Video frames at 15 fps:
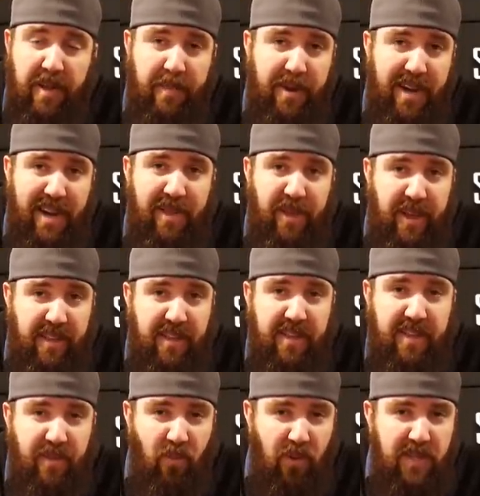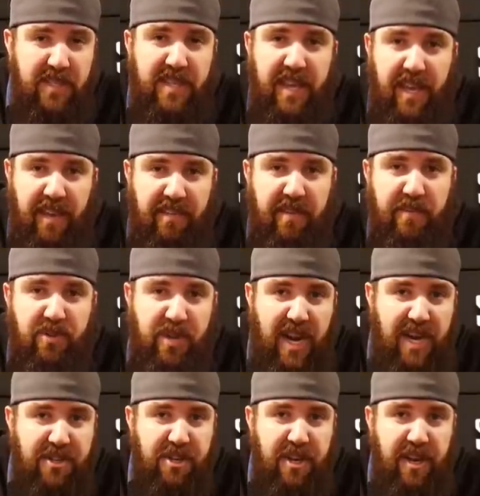but I think that once they get some
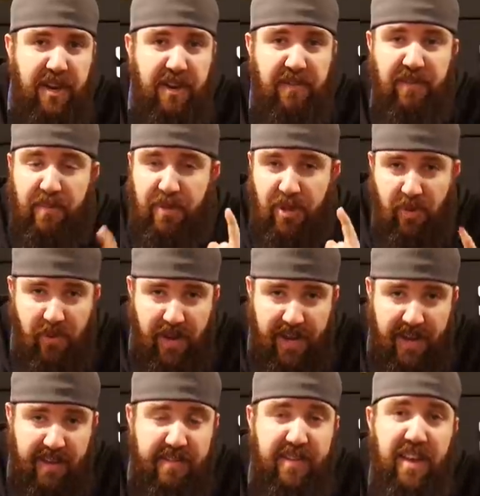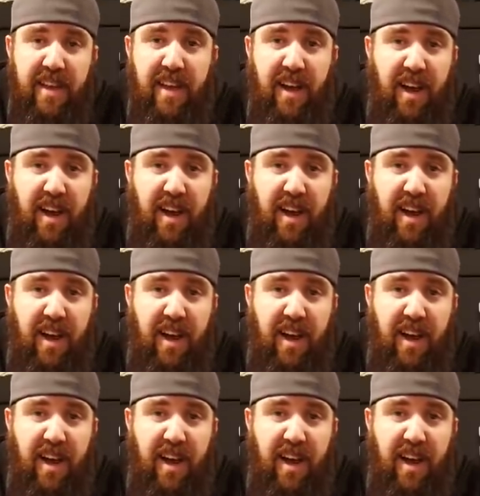traction here from you guys,